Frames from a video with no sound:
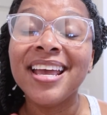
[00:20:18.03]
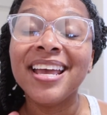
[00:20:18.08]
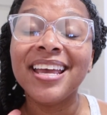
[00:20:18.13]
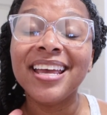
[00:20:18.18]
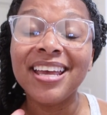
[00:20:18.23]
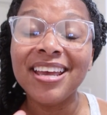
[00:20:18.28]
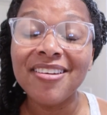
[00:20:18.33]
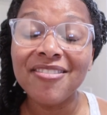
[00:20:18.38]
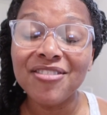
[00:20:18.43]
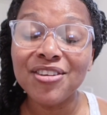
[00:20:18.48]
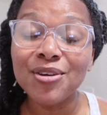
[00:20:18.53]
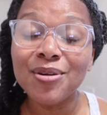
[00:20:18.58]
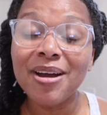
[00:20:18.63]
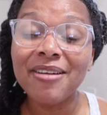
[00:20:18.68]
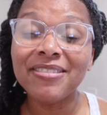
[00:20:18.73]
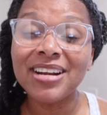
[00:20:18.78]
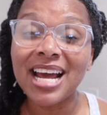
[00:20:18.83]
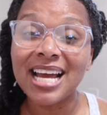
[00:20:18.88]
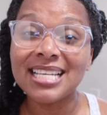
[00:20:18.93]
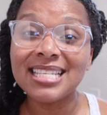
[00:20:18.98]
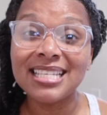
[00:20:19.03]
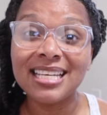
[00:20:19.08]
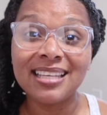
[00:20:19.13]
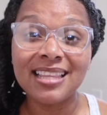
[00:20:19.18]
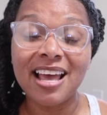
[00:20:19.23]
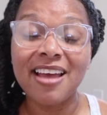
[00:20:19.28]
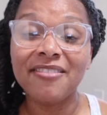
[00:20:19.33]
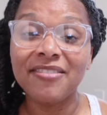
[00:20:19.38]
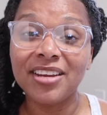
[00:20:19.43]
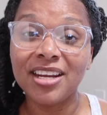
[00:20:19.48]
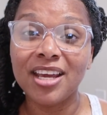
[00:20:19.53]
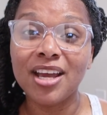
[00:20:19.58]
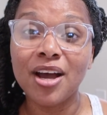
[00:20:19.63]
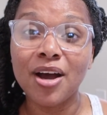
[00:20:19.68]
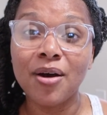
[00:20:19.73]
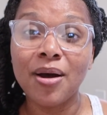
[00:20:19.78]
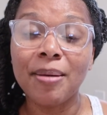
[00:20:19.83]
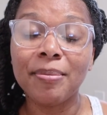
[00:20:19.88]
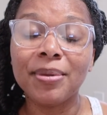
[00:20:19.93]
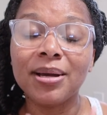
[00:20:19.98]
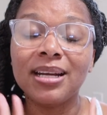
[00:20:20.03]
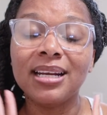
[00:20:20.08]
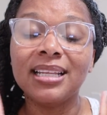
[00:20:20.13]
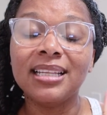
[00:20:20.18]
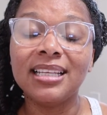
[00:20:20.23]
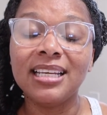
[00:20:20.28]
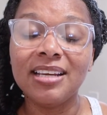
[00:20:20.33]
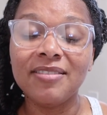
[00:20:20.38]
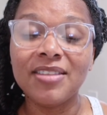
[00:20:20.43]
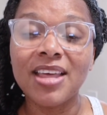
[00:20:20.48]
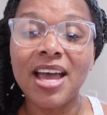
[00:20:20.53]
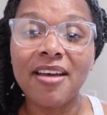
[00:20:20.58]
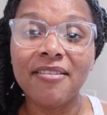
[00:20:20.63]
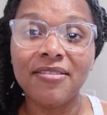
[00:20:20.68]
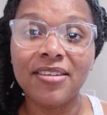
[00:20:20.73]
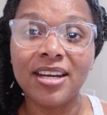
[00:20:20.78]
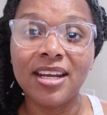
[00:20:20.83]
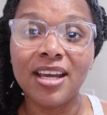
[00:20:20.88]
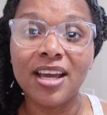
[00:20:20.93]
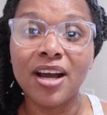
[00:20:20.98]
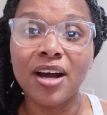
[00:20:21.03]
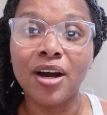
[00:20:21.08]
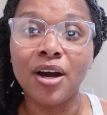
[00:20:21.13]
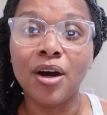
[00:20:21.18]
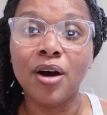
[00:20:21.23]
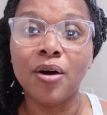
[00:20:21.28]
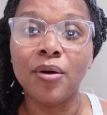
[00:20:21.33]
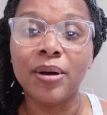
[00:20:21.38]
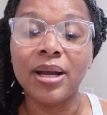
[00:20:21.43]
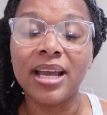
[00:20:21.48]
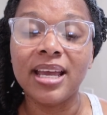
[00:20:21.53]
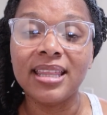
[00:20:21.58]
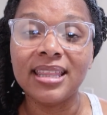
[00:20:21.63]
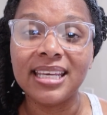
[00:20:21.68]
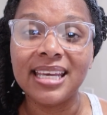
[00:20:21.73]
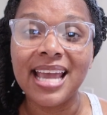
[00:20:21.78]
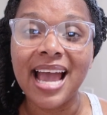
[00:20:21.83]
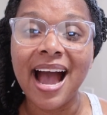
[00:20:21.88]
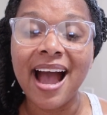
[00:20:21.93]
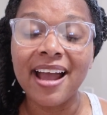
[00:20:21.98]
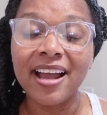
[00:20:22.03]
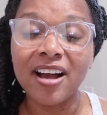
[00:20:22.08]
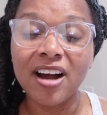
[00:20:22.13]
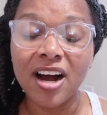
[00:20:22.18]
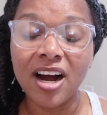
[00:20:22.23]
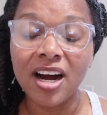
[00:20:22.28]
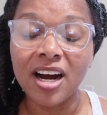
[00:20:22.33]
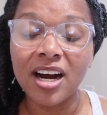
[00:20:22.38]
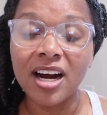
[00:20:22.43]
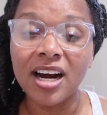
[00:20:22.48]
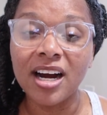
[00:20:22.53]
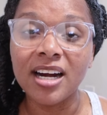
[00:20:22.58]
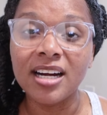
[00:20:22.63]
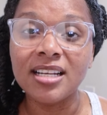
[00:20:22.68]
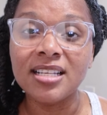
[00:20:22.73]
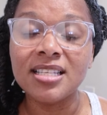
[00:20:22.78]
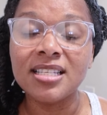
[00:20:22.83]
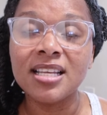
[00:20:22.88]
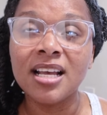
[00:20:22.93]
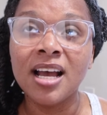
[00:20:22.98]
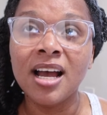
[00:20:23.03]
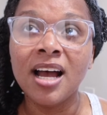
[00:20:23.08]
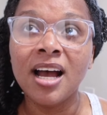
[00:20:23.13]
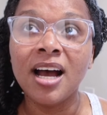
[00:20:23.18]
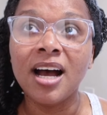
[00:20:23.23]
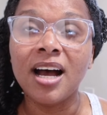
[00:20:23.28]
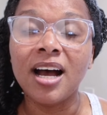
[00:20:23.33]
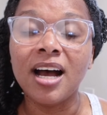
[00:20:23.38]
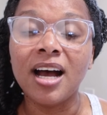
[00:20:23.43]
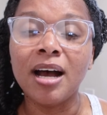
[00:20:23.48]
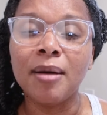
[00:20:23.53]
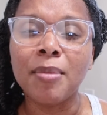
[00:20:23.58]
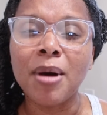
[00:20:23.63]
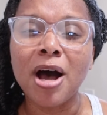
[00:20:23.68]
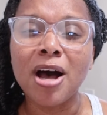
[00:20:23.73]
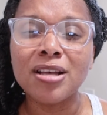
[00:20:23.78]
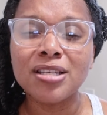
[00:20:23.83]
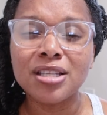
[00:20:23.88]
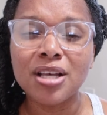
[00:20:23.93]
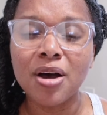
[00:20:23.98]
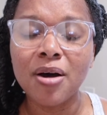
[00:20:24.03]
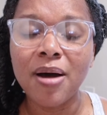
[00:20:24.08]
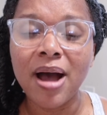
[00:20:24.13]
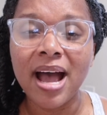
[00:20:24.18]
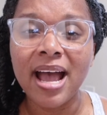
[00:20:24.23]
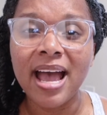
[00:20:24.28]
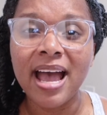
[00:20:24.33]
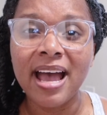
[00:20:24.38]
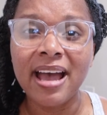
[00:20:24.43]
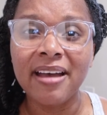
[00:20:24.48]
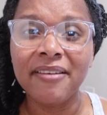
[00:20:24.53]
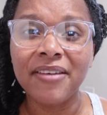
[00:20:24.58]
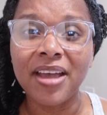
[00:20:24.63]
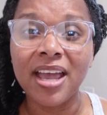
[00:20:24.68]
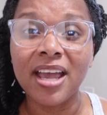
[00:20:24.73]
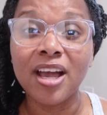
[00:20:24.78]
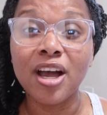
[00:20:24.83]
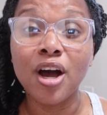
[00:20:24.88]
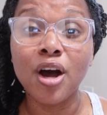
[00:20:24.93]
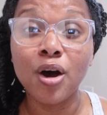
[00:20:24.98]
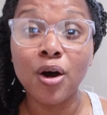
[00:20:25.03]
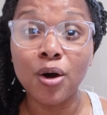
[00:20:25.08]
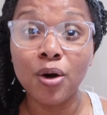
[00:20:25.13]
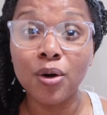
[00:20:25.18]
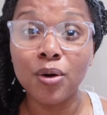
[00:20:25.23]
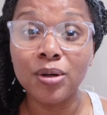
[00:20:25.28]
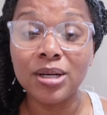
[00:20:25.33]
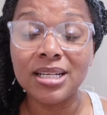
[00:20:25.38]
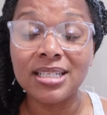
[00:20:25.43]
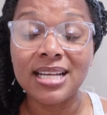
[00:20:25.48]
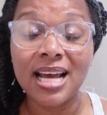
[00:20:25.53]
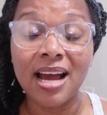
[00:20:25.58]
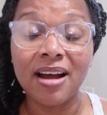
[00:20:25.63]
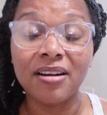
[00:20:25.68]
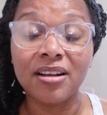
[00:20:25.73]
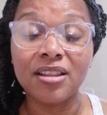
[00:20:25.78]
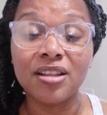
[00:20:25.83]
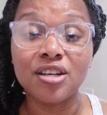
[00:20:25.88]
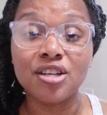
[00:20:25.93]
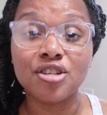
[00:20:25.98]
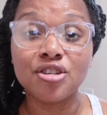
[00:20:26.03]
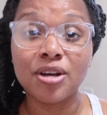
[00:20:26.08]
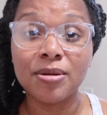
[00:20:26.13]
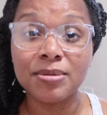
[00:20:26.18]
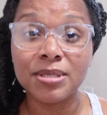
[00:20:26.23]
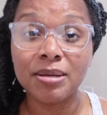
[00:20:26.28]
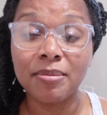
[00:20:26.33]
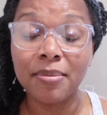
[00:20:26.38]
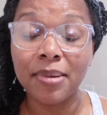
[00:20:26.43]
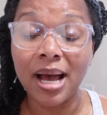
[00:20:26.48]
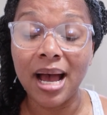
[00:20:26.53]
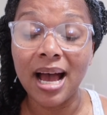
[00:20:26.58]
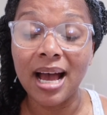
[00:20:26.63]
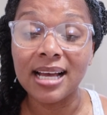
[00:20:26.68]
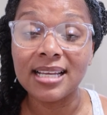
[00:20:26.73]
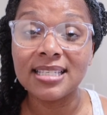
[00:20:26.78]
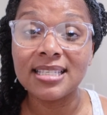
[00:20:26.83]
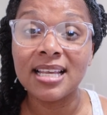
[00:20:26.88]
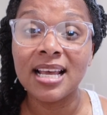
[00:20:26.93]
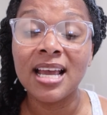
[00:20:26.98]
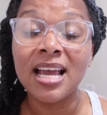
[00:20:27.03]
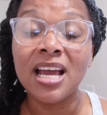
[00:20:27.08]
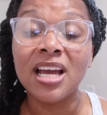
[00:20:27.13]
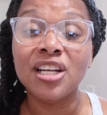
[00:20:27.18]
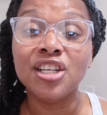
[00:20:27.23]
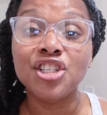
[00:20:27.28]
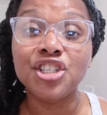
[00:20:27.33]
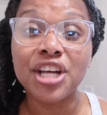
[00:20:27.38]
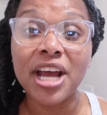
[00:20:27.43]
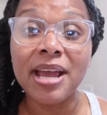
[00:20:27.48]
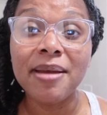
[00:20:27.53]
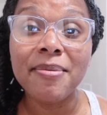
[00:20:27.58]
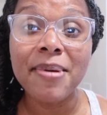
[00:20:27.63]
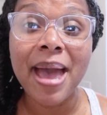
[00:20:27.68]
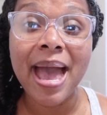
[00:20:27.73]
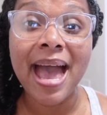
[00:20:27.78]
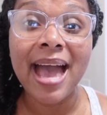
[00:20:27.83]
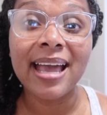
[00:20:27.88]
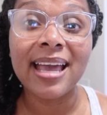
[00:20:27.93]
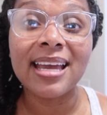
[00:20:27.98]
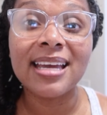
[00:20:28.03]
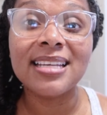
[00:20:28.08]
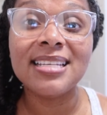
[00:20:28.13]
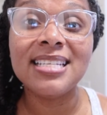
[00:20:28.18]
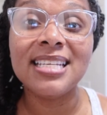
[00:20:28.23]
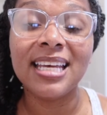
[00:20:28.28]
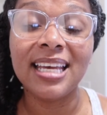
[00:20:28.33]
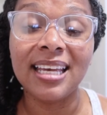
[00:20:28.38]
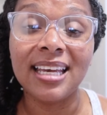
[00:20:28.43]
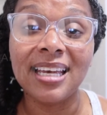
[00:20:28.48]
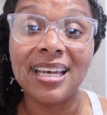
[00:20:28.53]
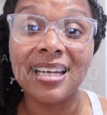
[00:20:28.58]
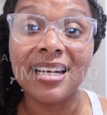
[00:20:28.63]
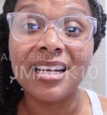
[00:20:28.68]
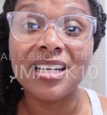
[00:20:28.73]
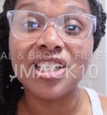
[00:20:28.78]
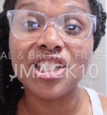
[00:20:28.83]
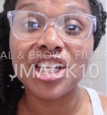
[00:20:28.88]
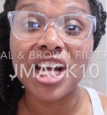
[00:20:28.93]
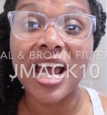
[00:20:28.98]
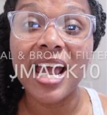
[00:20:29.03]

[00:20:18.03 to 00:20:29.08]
If you have not seen that video, I'm gonna leave that video in the iCards. Also, I have a code down in the description box, JMAC10,